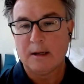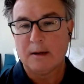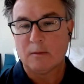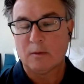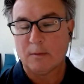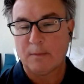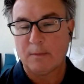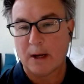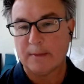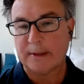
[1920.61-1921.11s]

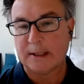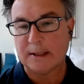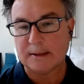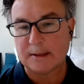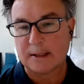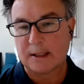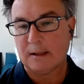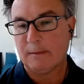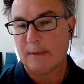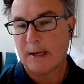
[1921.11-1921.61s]
Republicans
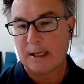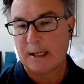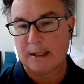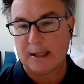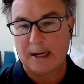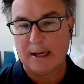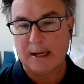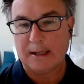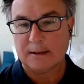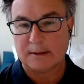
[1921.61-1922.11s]
can make
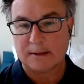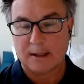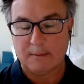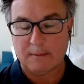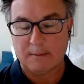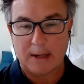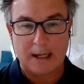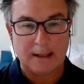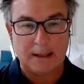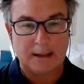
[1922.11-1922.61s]
gains. They
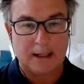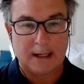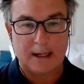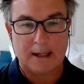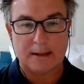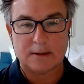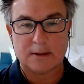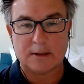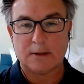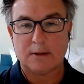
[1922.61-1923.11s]
made
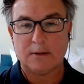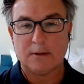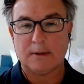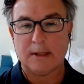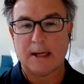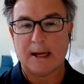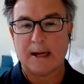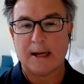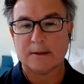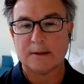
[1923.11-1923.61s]
gains in
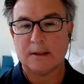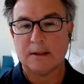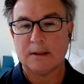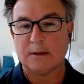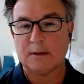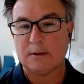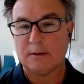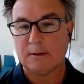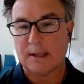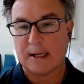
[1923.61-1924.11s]
2000 and
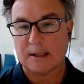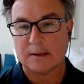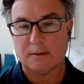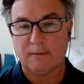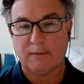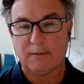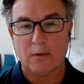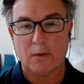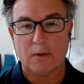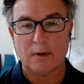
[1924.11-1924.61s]

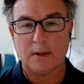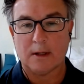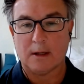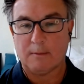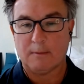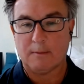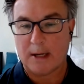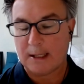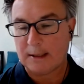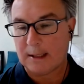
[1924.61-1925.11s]
2004. They
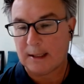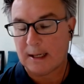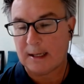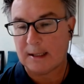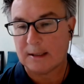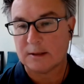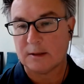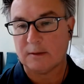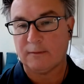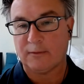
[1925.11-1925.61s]
made
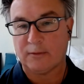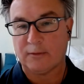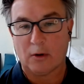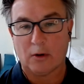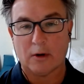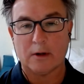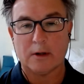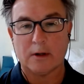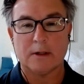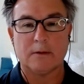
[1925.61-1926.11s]
gains in
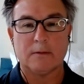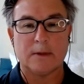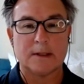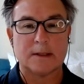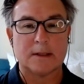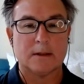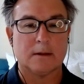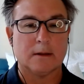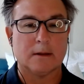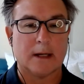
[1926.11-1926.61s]
Florida in
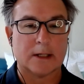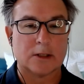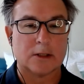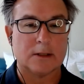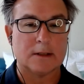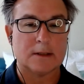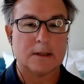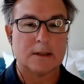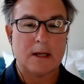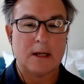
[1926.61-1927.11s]
recent
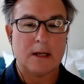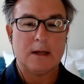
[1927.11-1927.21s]
elections.